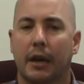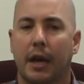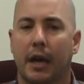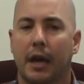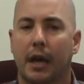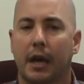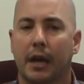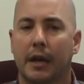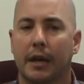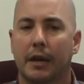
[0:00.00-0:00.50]

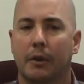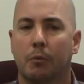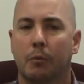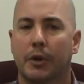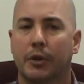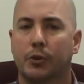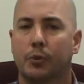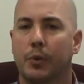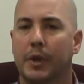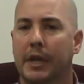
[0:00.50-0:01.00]
in
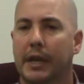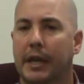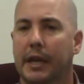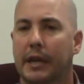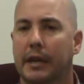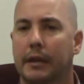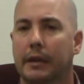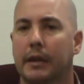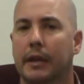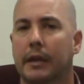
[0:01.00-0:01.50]
which we
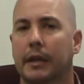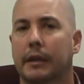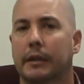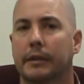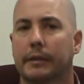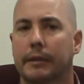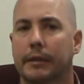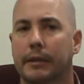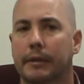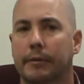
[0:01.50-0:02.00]
can
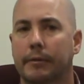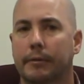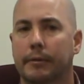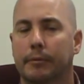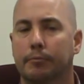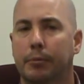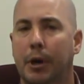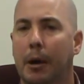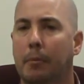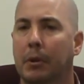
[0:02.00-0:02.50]

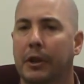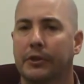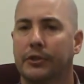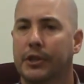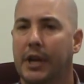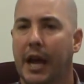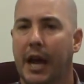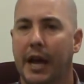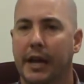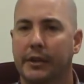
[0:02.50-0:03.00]

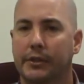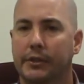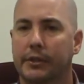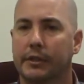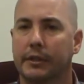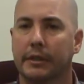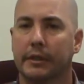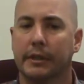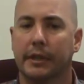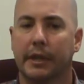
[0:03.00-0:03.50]
publicize